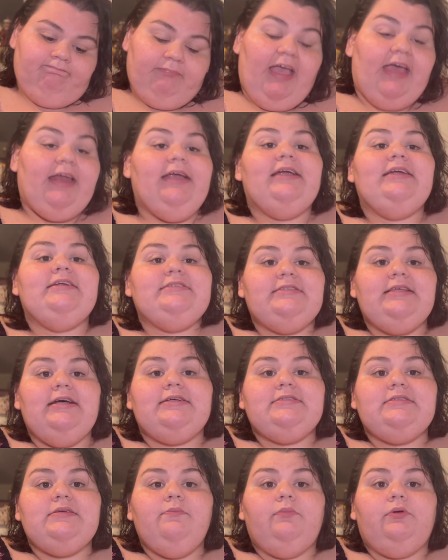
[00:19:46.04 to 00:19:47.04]
And it is
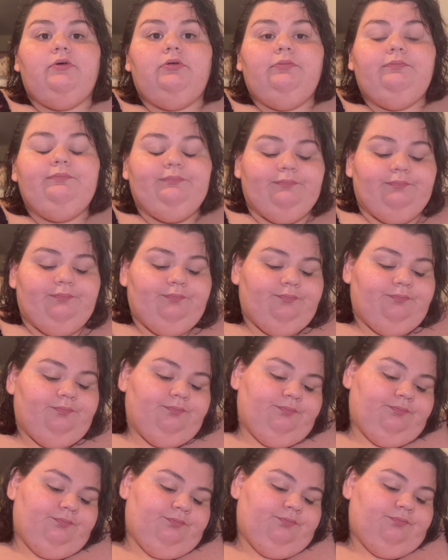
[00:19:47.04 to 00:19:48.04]
that simple.
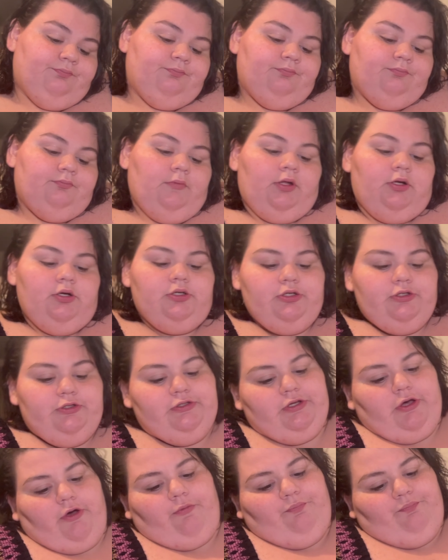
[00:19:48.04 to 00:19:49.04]

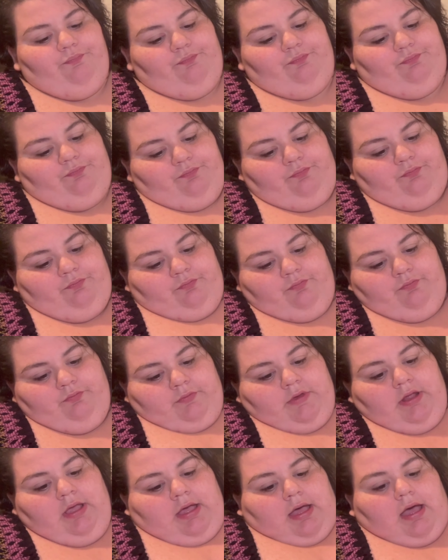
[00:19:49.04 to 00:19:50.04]
So
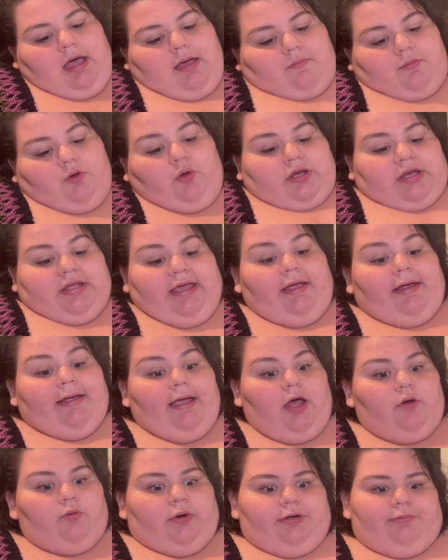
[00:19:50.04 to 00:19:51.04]
I'm going to carry
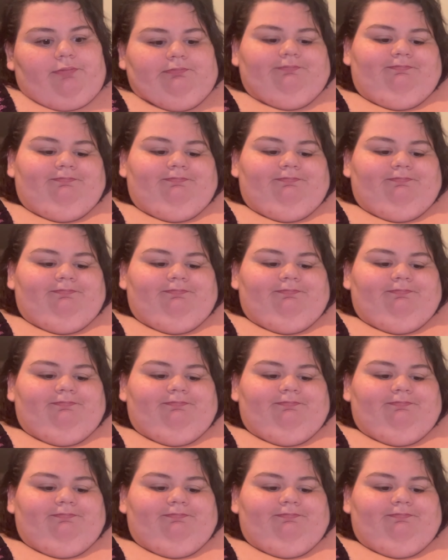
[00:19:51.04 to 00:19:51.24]
onward.